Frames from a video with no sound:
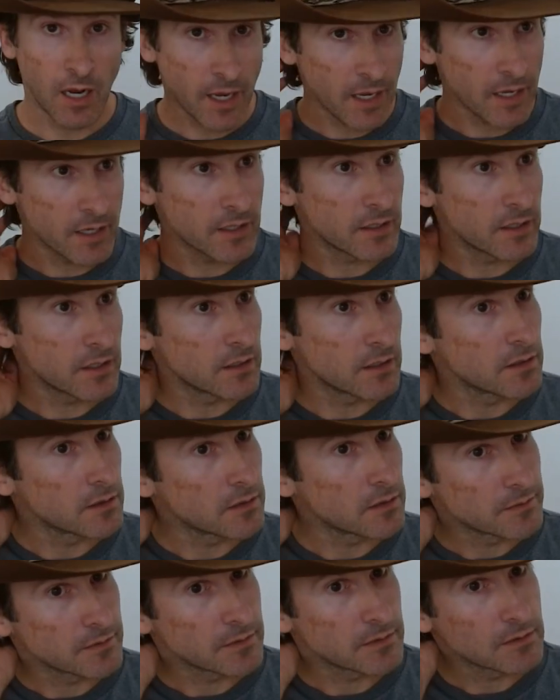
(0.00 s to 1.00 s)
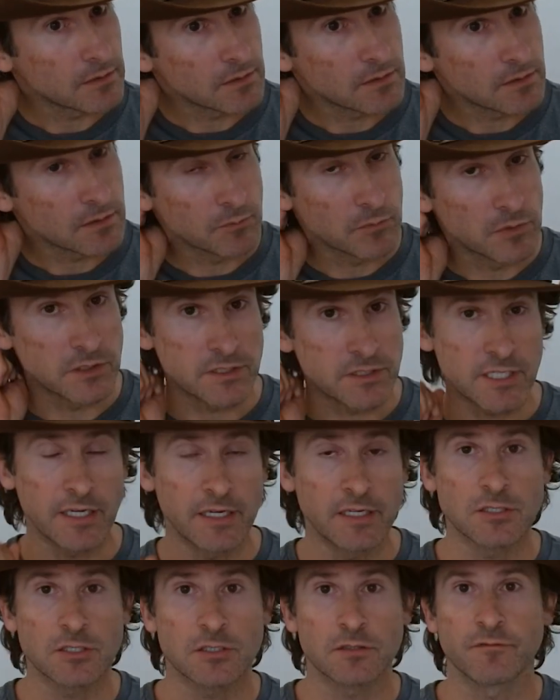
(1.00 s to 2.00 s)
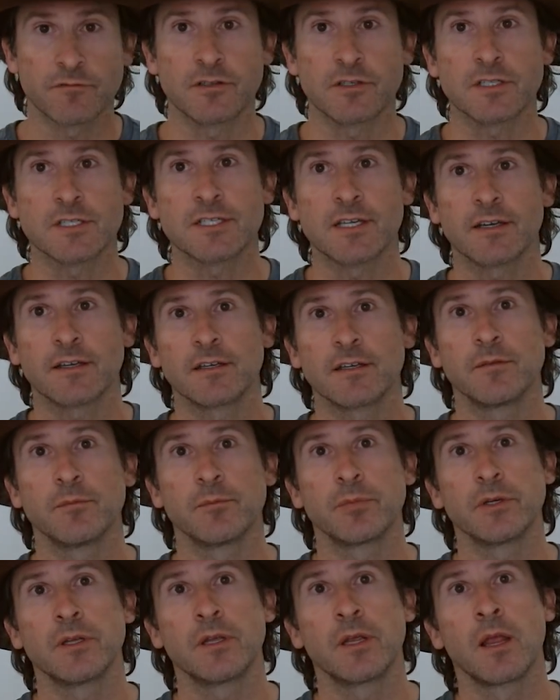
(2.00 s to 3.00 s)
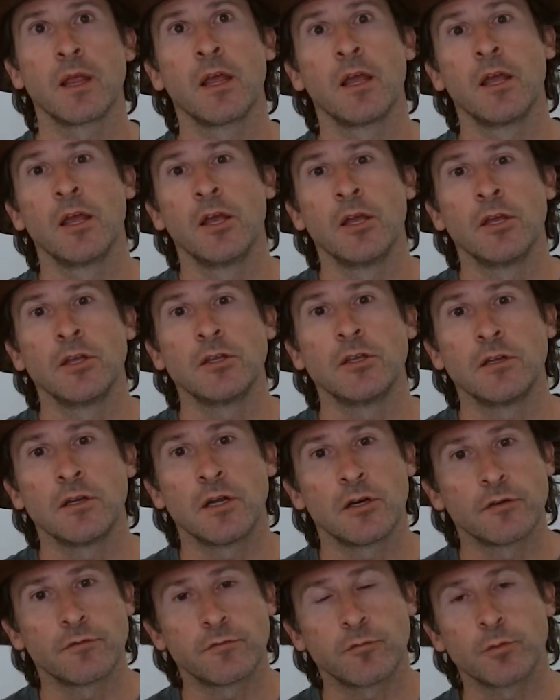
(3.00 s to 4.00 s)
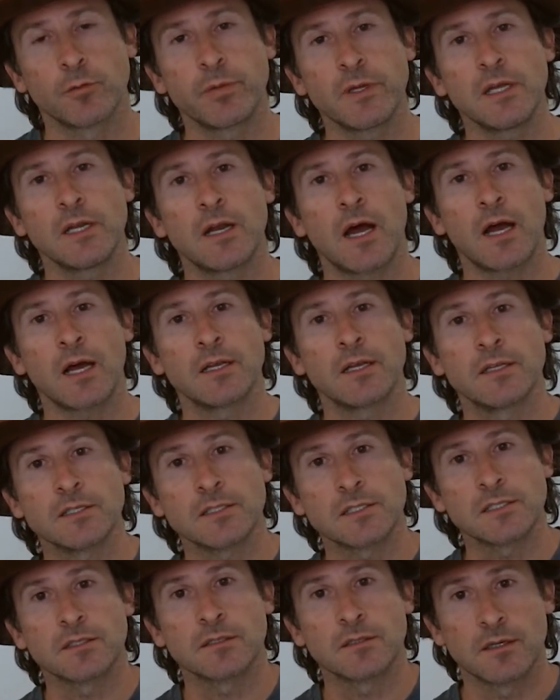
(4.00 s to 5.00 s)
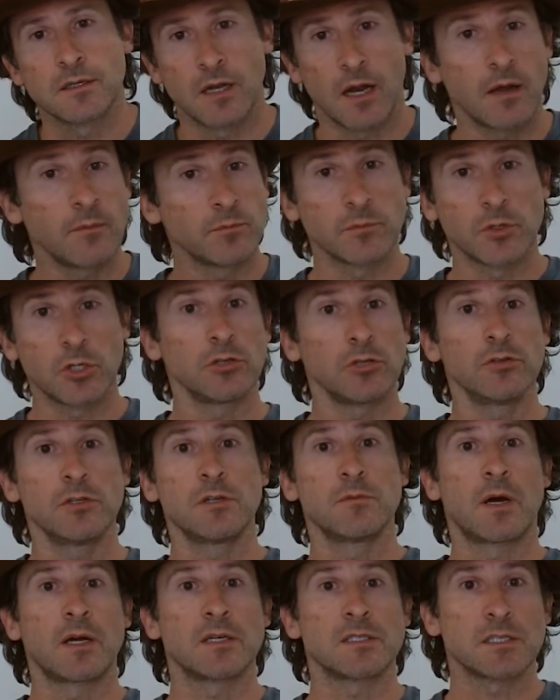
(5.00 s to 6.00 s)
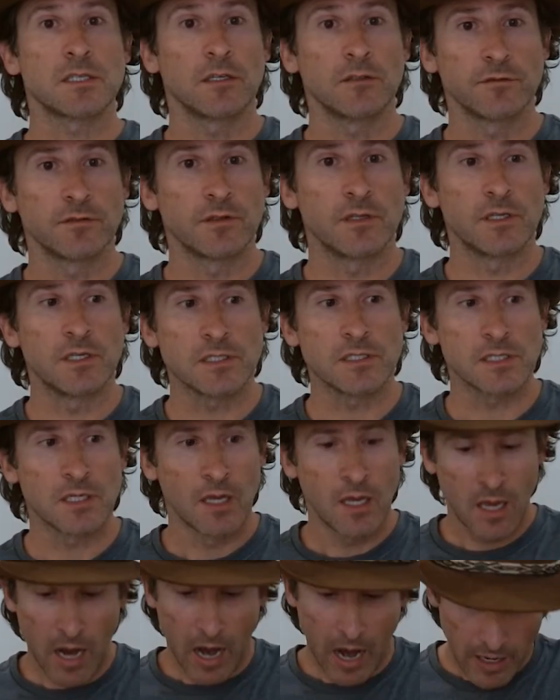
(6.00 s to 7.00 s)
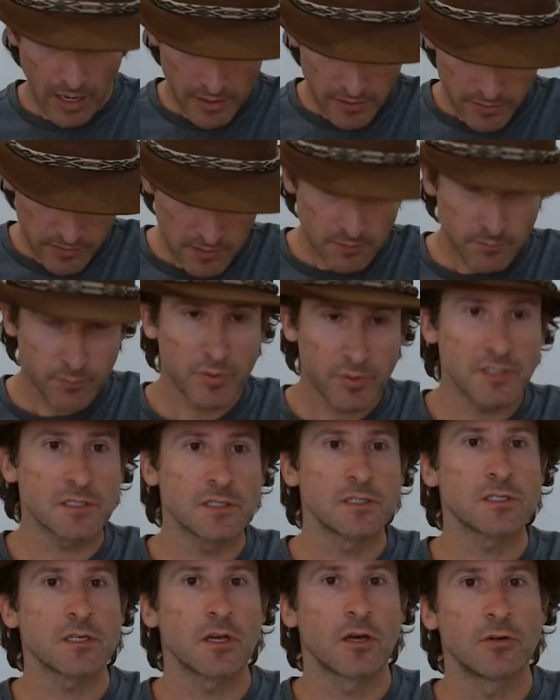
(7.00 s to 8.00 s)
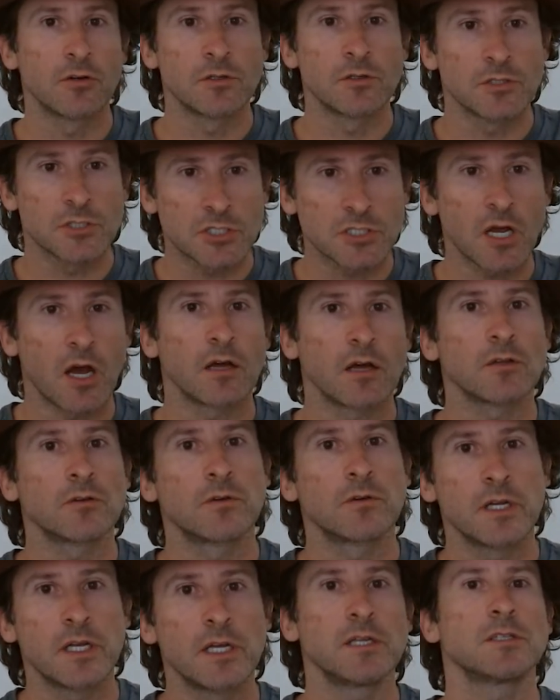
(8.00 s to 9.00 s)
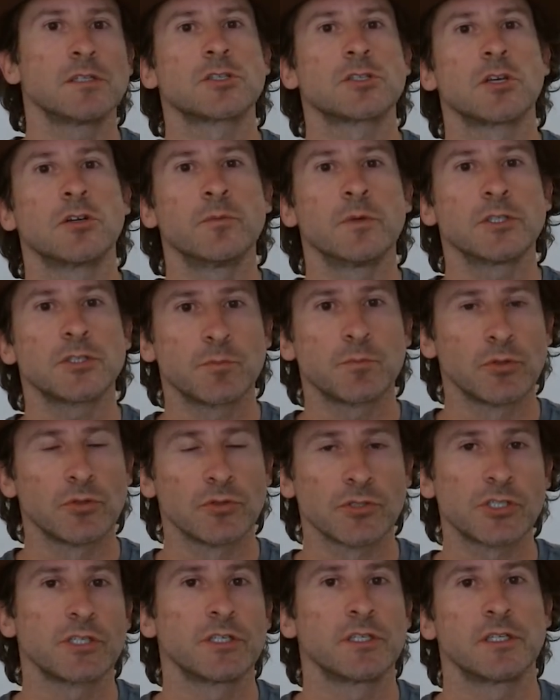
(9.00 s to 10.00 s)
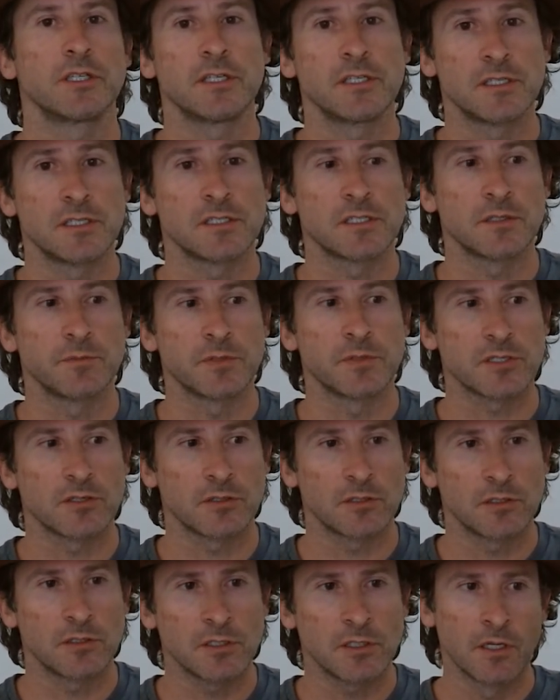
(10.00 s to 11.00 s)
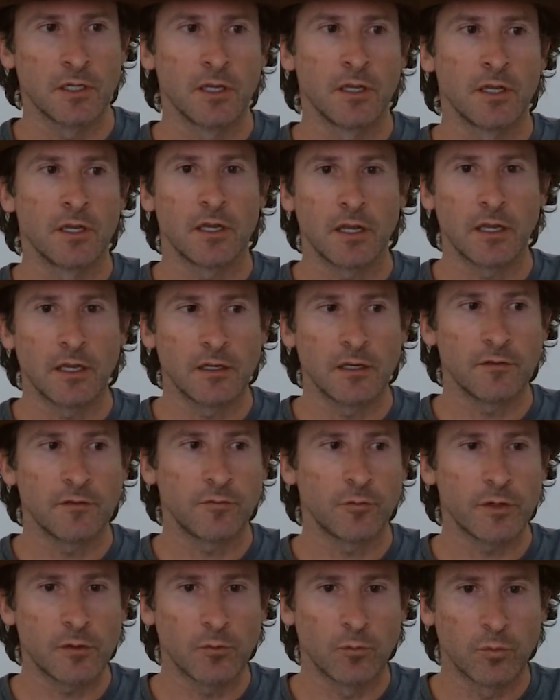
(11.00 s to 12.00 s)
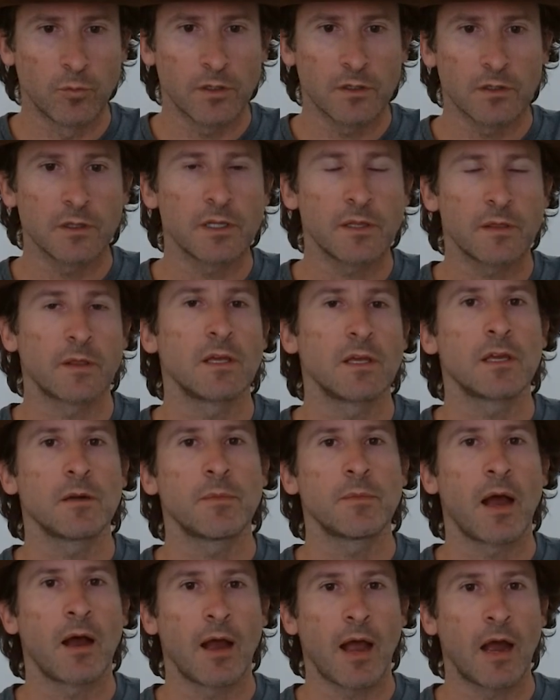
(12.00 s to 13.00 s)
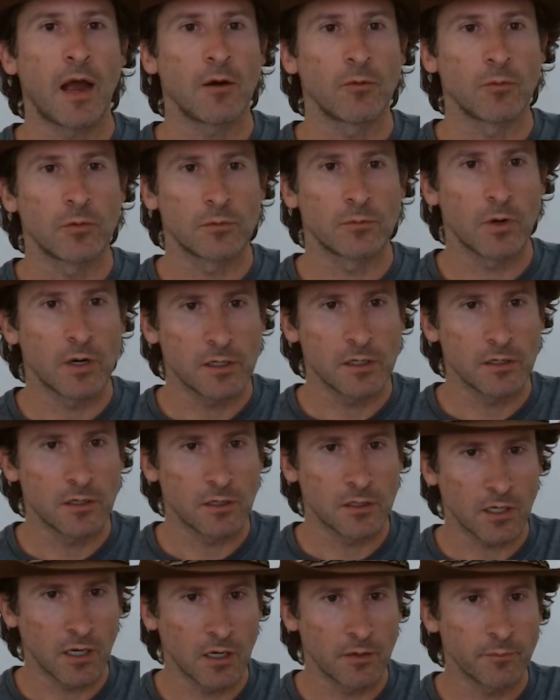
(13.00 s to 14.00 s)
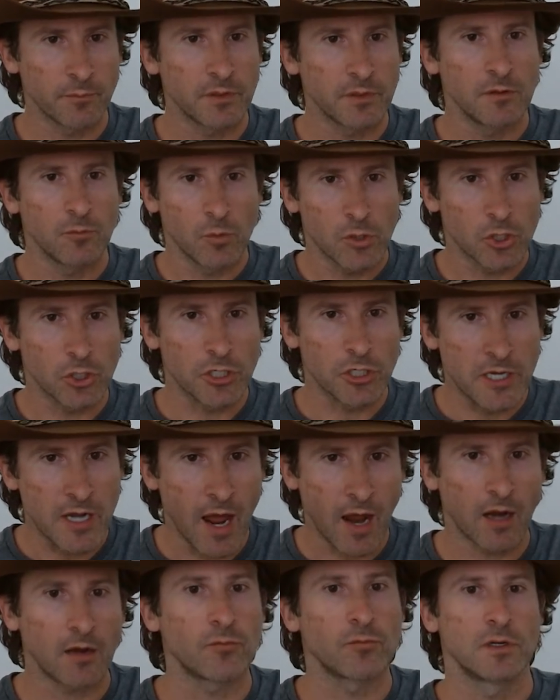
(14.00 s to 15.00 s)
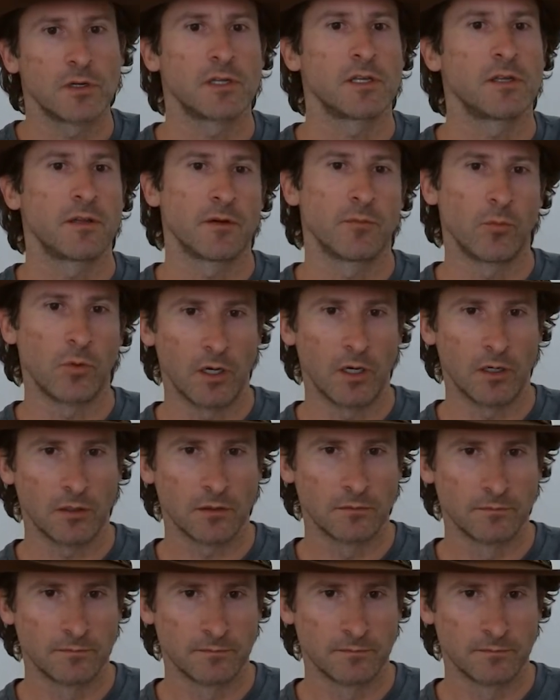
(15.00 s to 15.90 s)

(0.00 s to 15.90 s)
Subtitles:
had a tangent for a second, but if we're being honest, and I'm including myself in this, I think business owners tolerate so much bullshit, it is absurd. And if we really think about how we're running our company, we are not running them well.